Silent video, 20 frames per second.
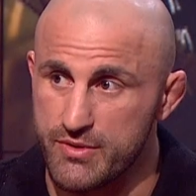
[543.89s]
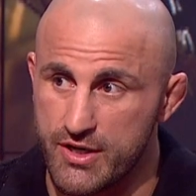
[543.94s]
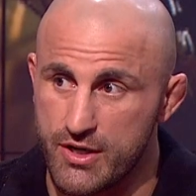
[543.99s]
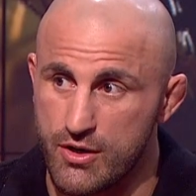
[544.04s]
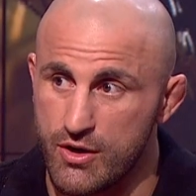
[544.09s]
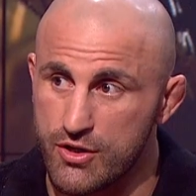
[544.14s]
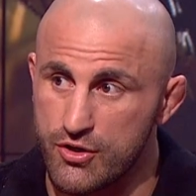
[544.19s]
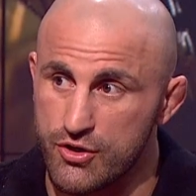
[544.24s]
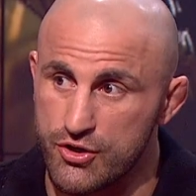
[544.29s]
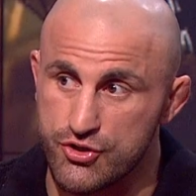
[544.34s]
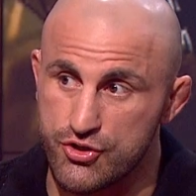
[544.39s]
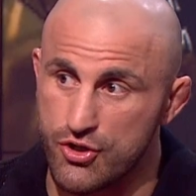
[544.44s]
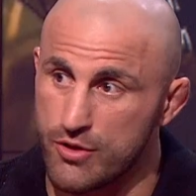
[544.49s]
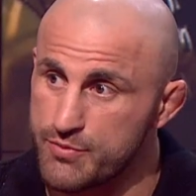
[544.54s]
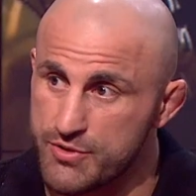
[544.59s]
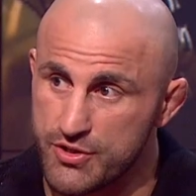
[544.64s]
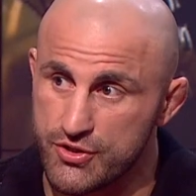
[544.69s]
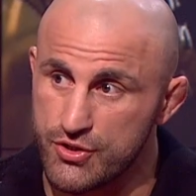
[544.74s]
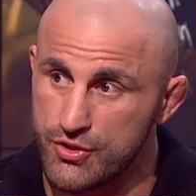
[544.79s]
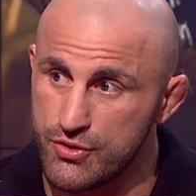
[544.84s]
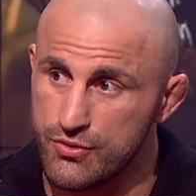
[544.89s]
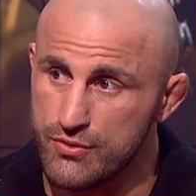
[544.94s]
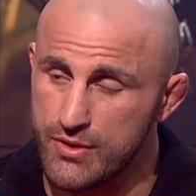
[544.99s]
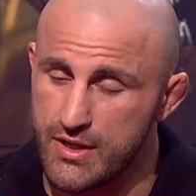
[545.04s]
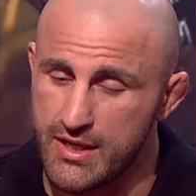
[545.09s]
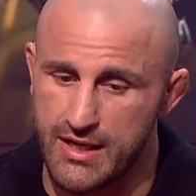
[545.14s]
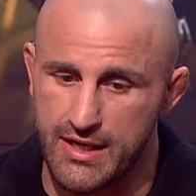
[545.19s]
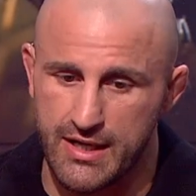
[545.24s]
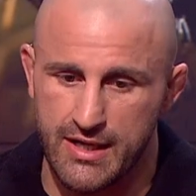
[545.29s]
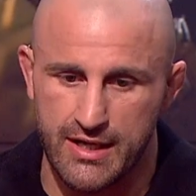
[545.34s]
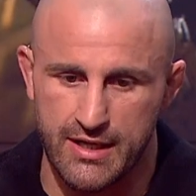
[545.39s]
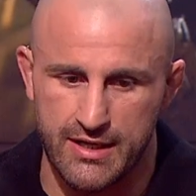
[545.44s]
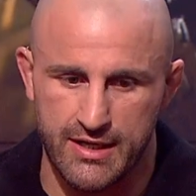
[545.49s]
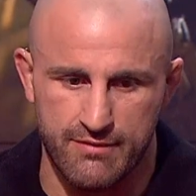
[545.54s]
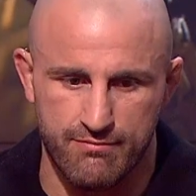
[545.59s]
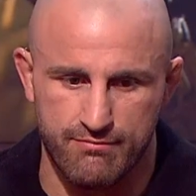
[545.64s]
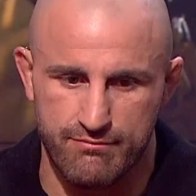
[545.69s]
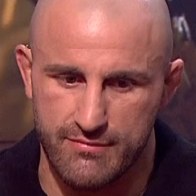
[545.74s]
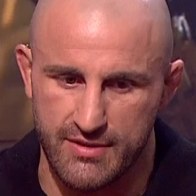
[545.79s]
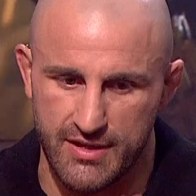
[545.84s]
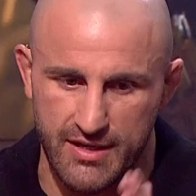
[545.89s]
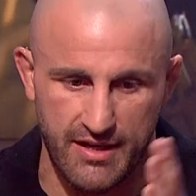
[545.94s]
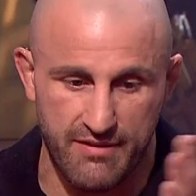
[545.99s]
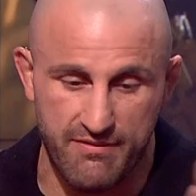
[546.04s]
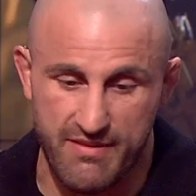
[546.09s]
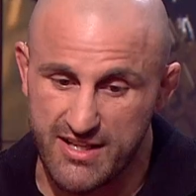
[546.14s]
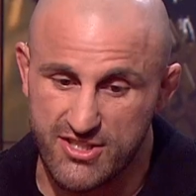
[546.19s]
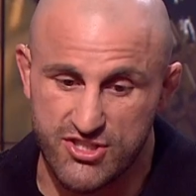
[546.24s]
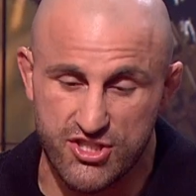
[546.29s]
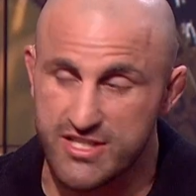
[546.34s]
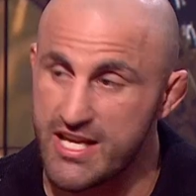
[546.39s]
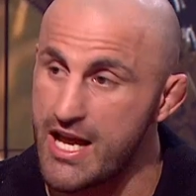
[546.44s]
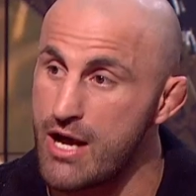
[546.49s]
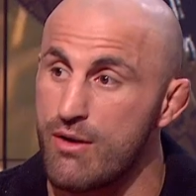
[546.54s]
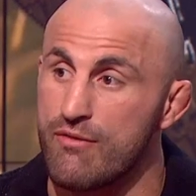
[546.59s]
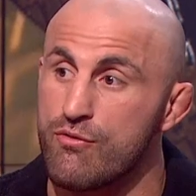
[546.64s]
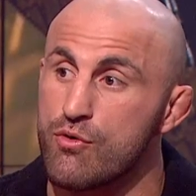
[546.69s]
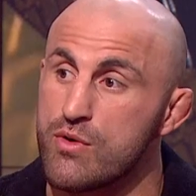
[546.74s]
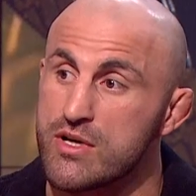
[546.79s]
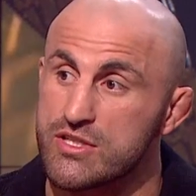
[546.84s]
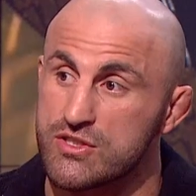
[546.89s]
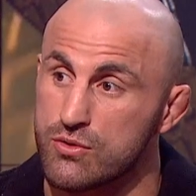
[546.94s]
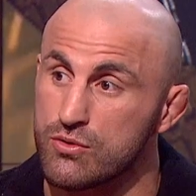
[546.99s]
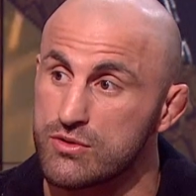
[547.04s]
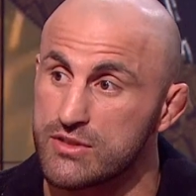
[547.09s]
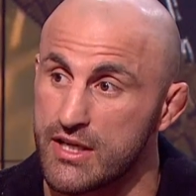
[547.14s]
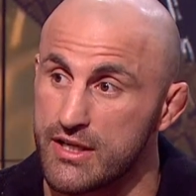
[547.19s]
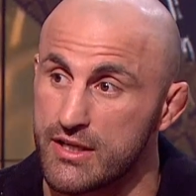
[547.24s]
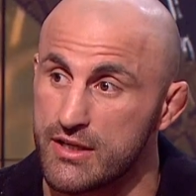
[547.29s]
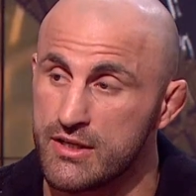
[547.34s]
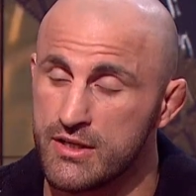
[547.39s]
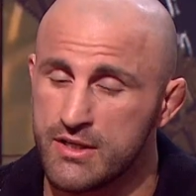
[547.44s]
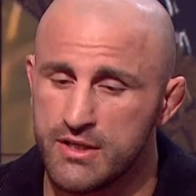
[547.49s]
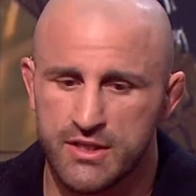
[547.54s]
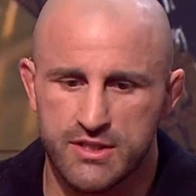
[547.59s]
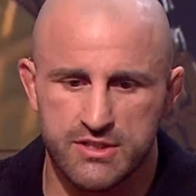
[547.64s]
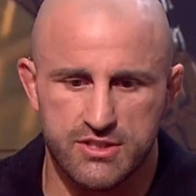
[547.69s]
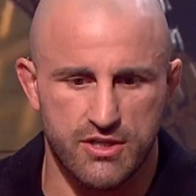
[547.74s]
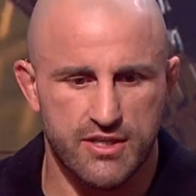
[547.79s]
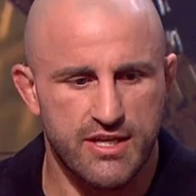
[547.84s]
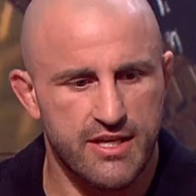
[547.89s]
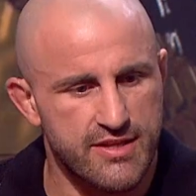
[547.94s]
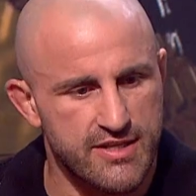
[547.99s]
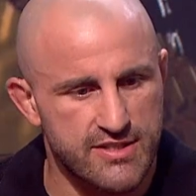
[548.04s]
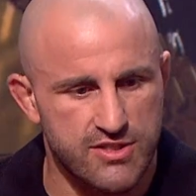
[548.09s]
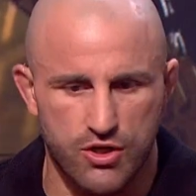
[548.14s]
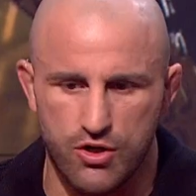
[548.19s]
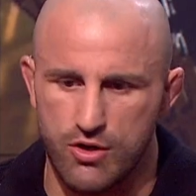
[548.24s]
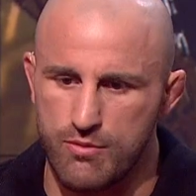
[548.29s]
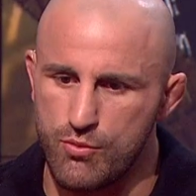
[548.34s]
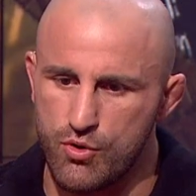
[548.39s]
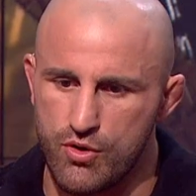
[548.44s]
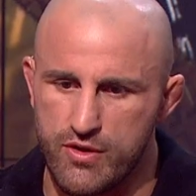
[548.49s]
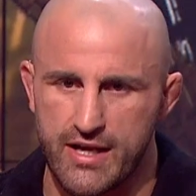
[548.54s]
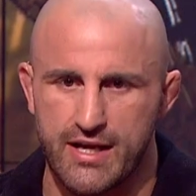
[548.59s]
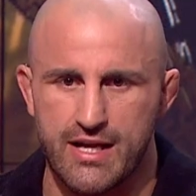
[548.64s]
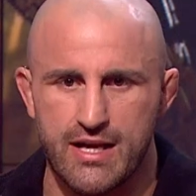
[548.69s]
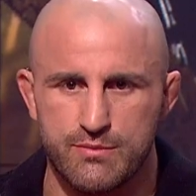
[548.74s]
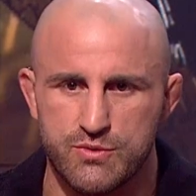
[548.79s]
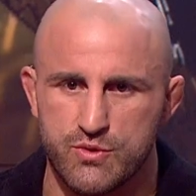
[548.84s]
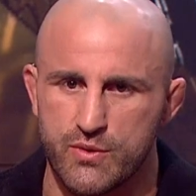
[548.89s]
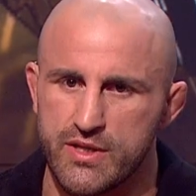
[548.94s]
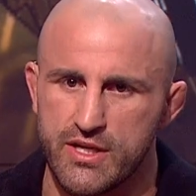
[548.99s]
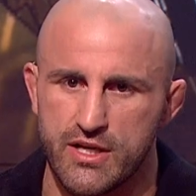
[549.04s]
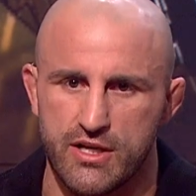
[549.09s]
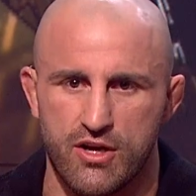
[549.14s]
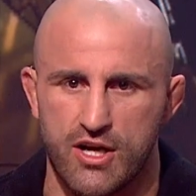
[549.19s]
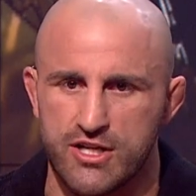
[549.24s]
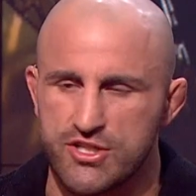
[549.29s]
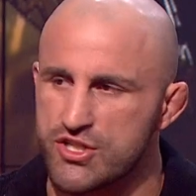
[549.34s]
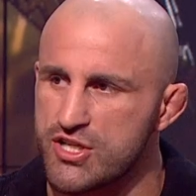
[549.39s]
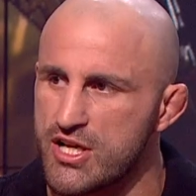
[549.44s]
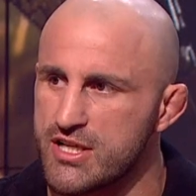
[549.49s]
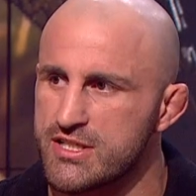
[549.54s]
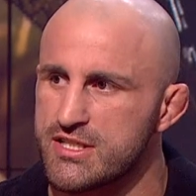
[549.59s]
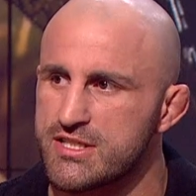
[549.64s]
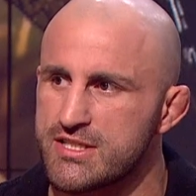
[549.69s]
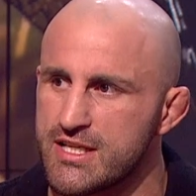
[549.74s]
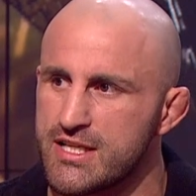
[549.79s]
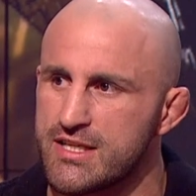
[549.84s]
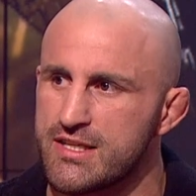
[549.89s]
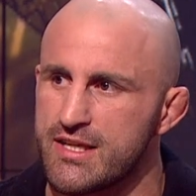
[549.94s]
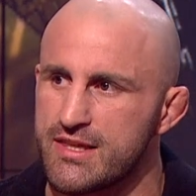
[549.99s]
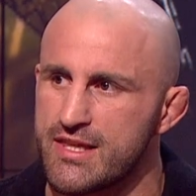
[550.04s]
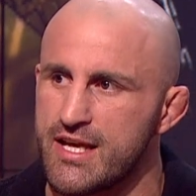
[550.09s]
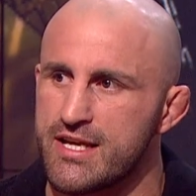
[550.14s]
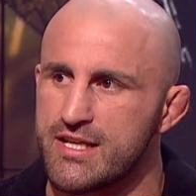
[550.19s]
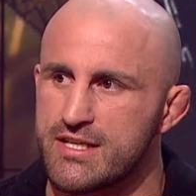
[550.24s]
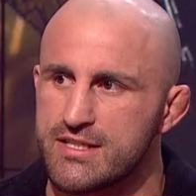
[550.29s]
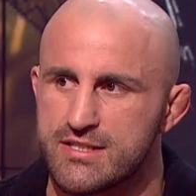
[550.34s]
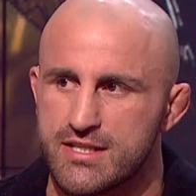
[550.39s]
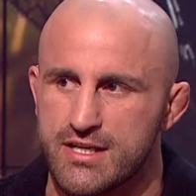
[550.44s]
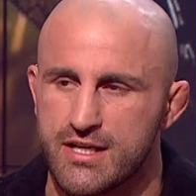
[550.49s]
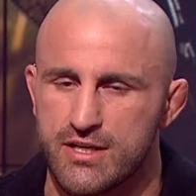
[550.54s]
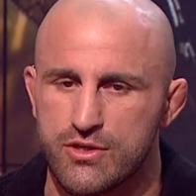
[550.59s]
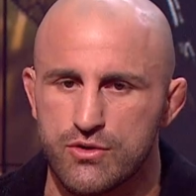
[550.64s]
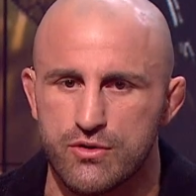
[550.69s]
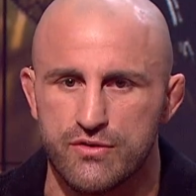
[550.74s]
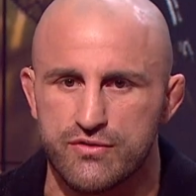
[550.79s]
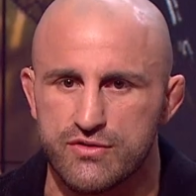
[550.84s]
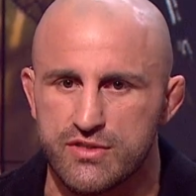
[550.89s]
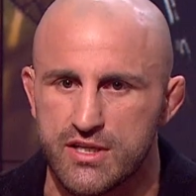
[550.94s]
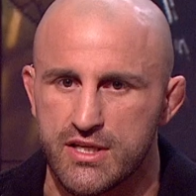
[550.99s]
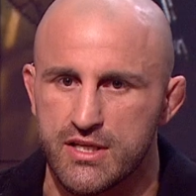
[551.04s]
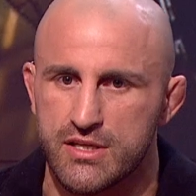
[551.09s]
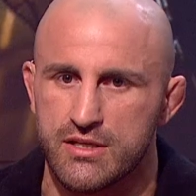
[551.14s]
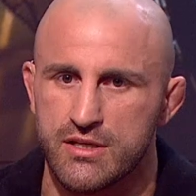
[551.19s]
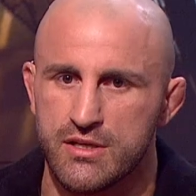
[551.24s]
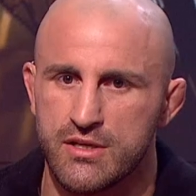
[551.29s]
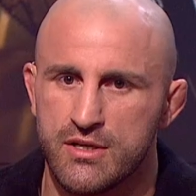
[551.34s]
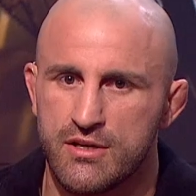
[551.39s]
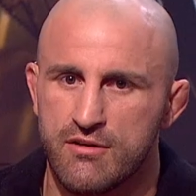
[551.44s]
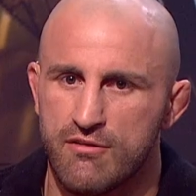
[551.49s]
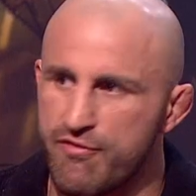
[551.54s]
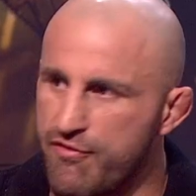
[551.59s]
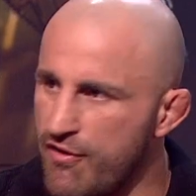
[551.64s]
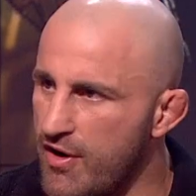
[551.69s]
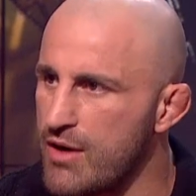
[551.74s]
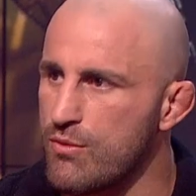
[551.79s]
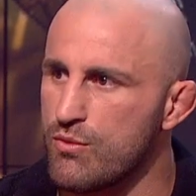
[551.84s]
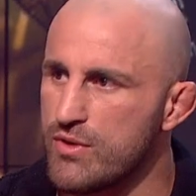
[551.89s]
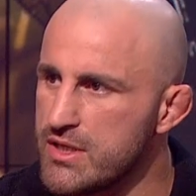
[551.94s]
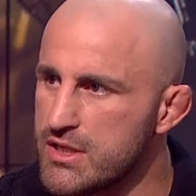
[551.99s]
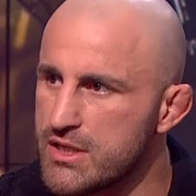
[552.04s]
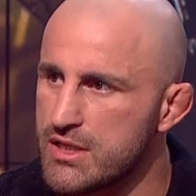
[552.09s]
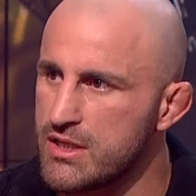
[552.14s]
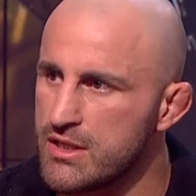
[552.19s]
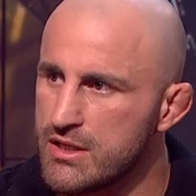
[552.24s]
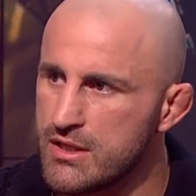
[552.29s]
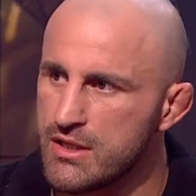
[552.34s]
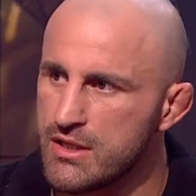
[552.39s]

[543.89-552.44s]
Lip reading: You know, I've got a job to do, and that's just how I've always looked at it. So yeah, there's a lot more that comes with it, and I just understand that is UFC fight week.